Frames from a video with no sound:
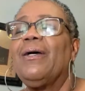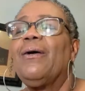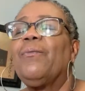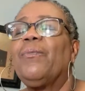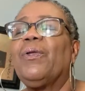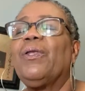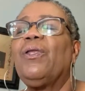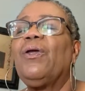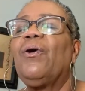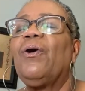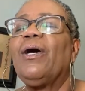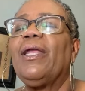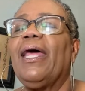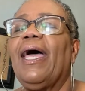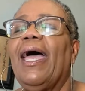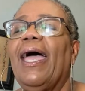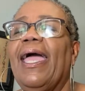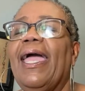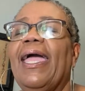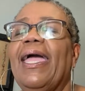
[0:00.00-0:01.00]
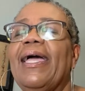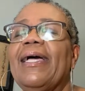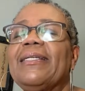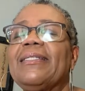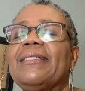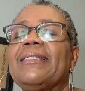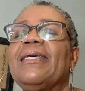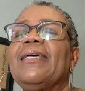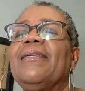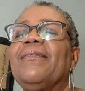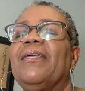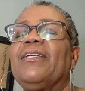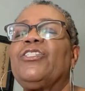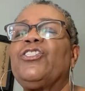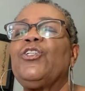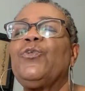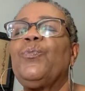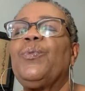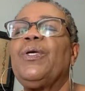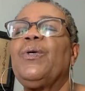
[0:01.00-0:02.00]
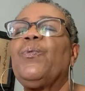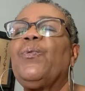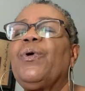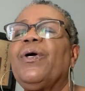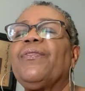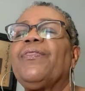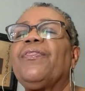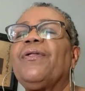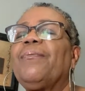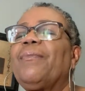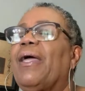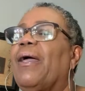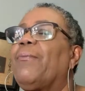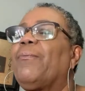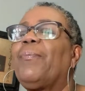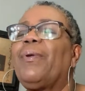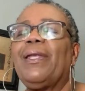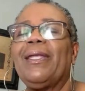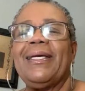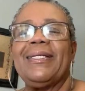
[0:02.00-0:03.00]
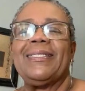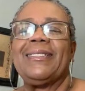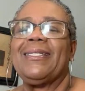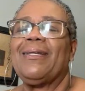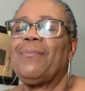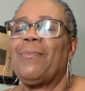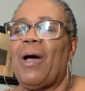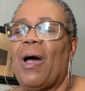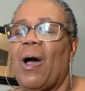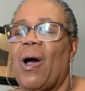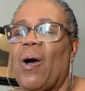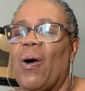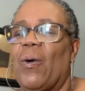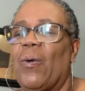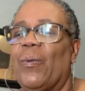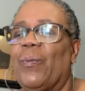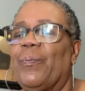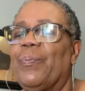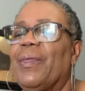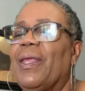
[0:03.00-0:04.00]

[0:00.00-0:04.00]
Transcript: But Lord, I ask that you be with them and bless them all.